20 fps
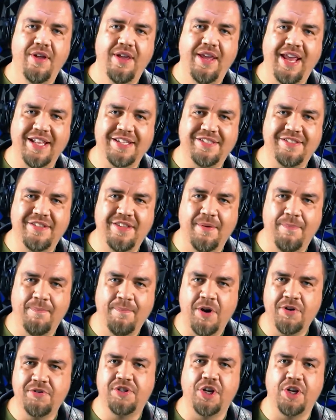it's the
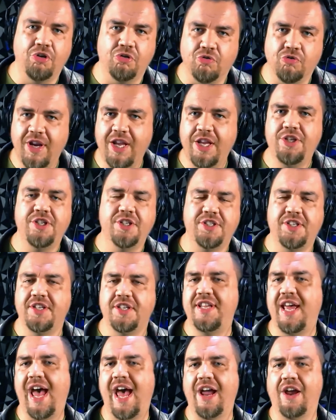most egregious
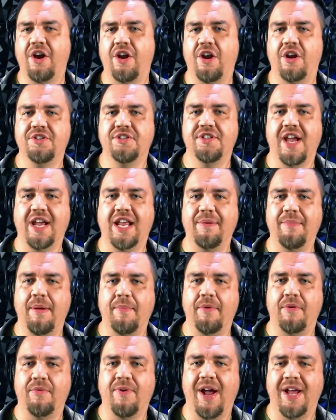attack on our Second
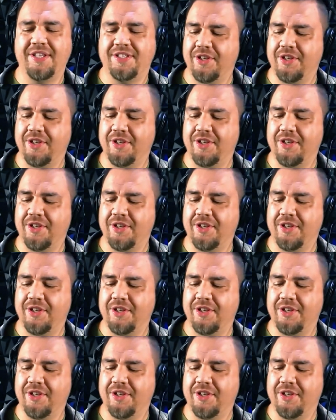Amendment rights.